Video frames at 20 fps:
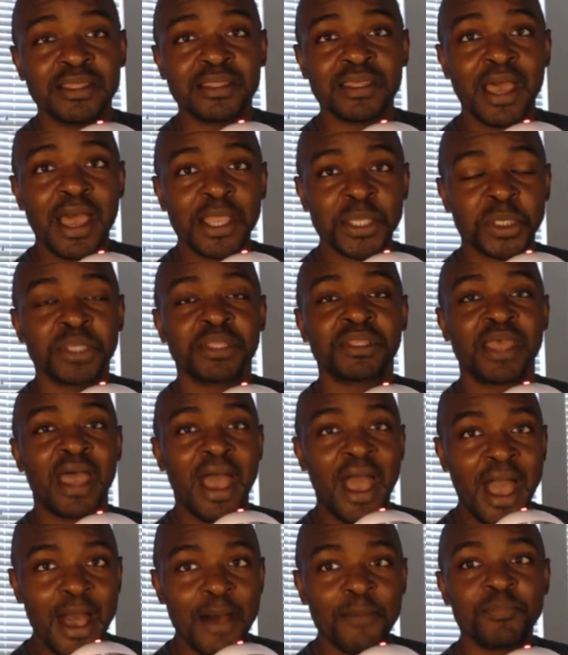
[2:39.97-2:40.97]
just
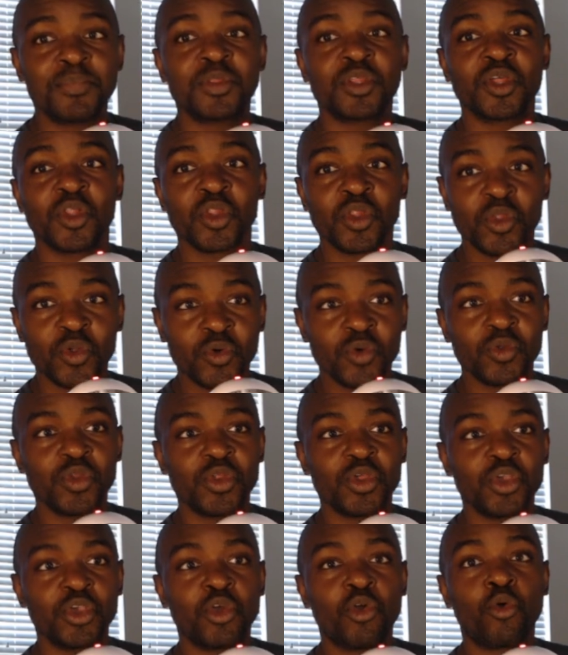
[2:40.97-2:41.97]

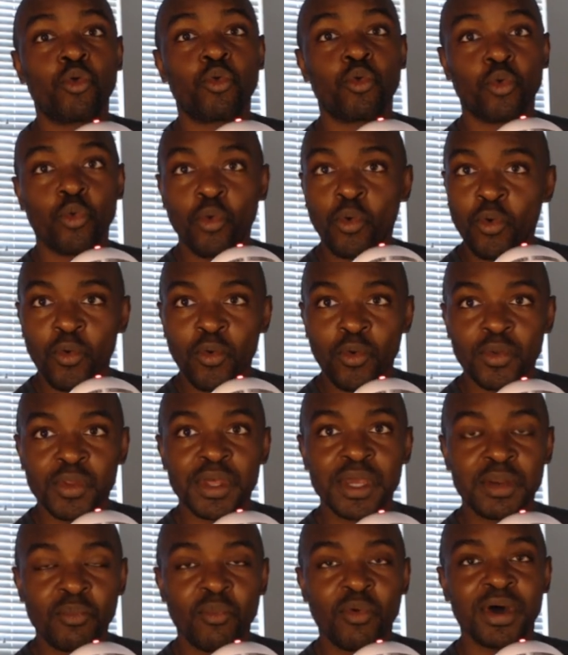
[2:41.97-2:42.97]
absolutely cruel
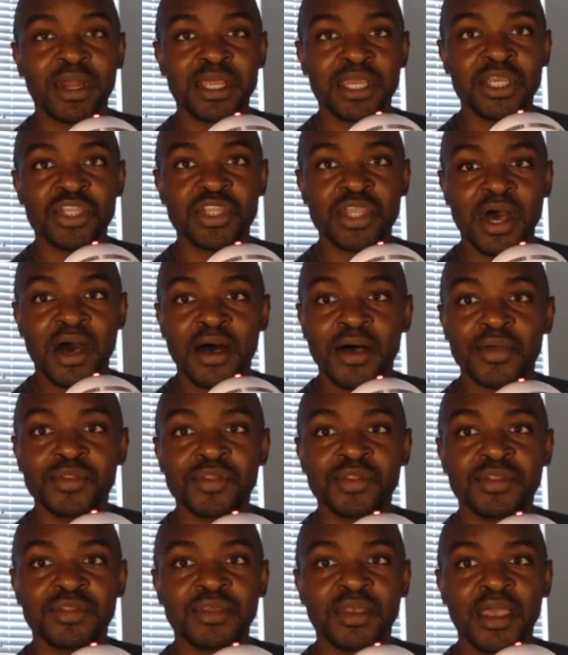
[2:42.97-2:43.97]
in what he
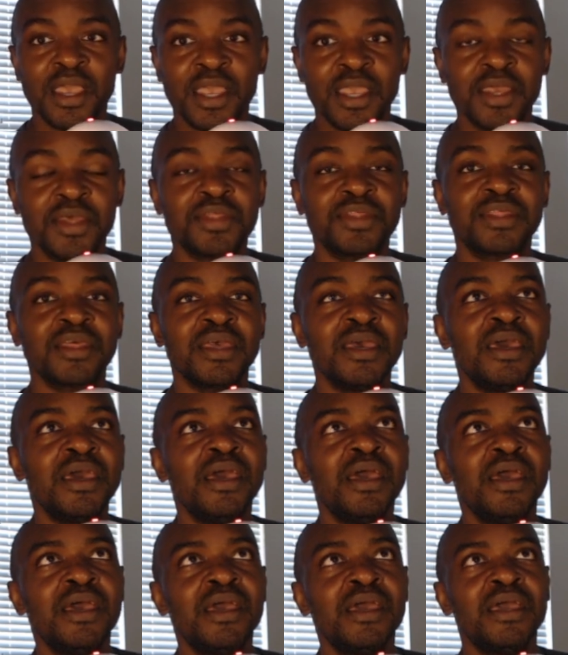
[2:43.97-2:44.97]
does.
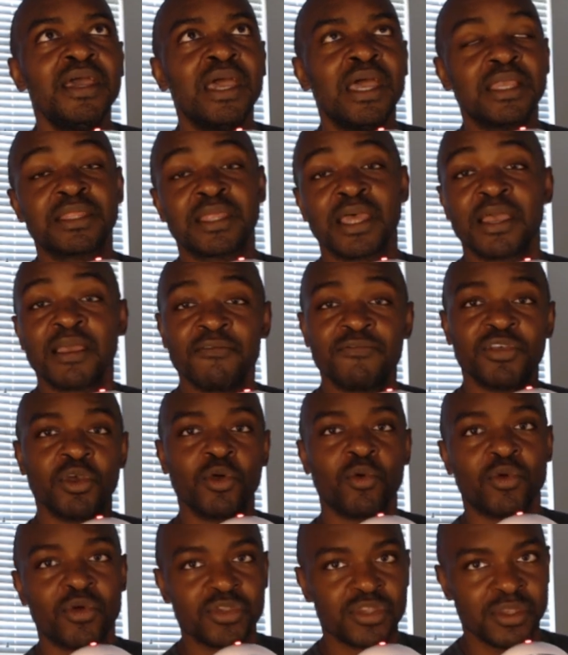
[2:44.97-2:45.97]
It's like if you
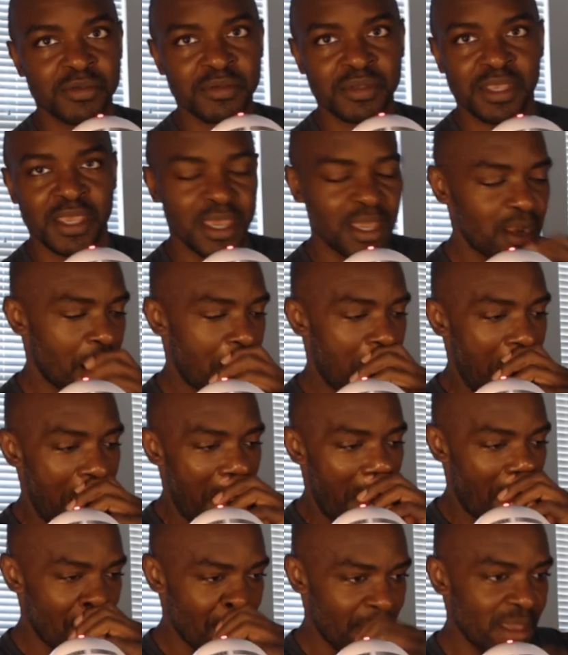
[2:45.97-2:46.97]
were to get a
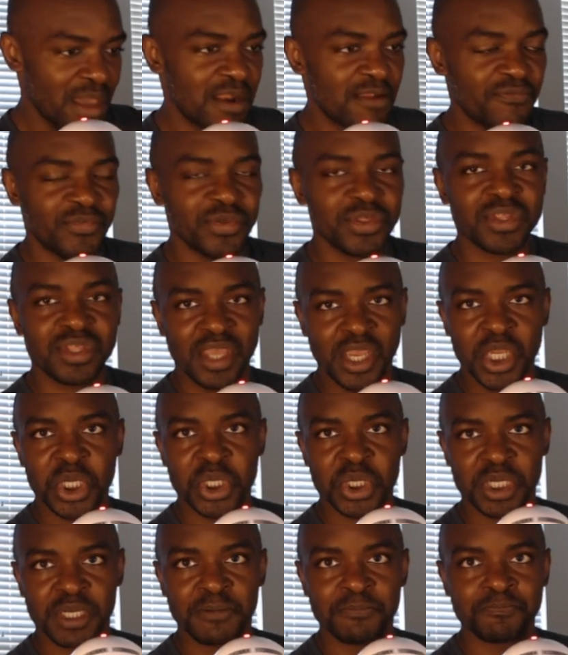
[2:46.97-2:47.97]

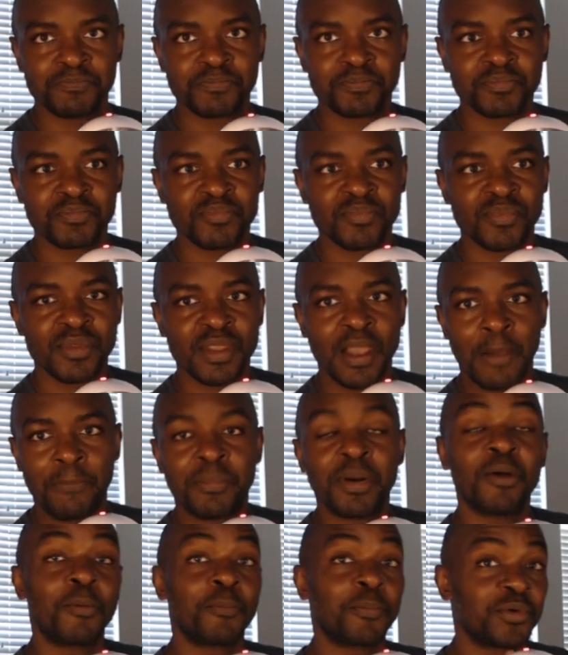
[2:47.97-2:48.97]
manifestation, a
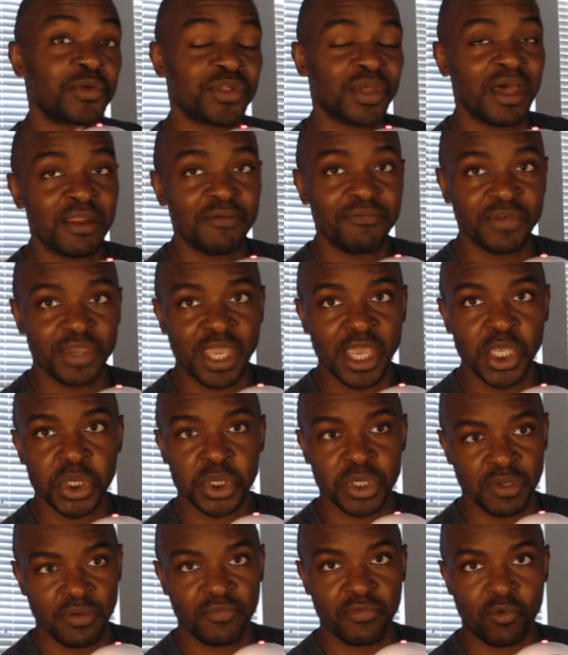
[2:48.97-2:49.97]

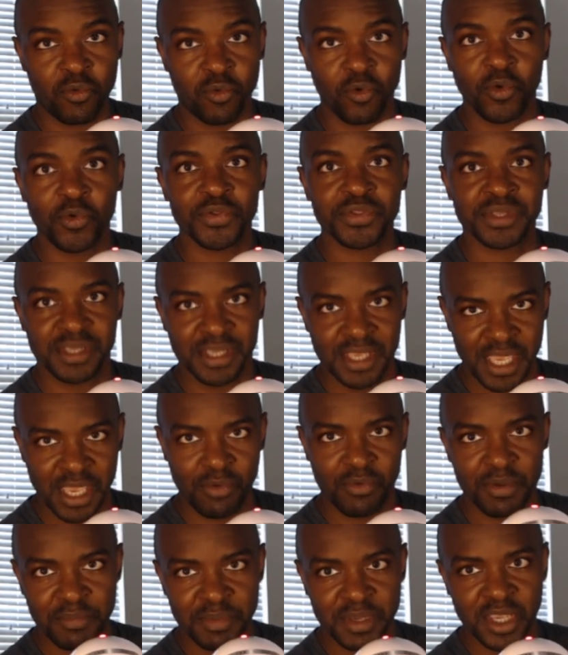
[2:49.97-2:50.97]
personification of cruelty, it
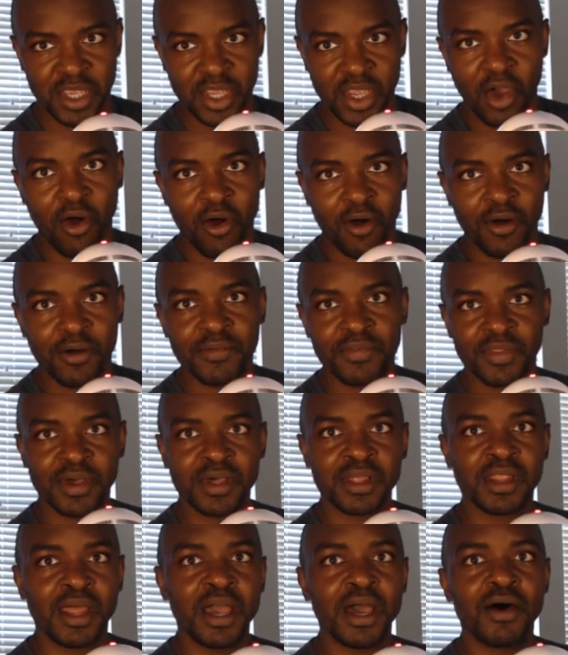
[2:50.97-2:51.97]
would be Art the
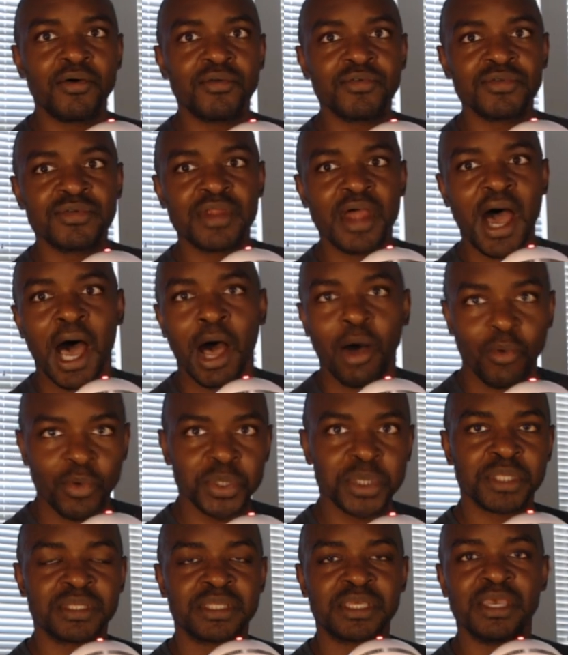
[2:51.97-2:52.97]
Clown. I will
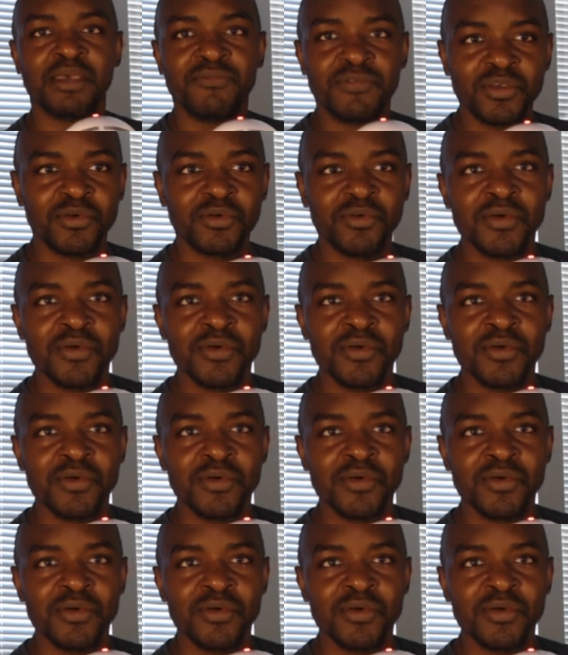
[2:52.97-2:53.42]
just give you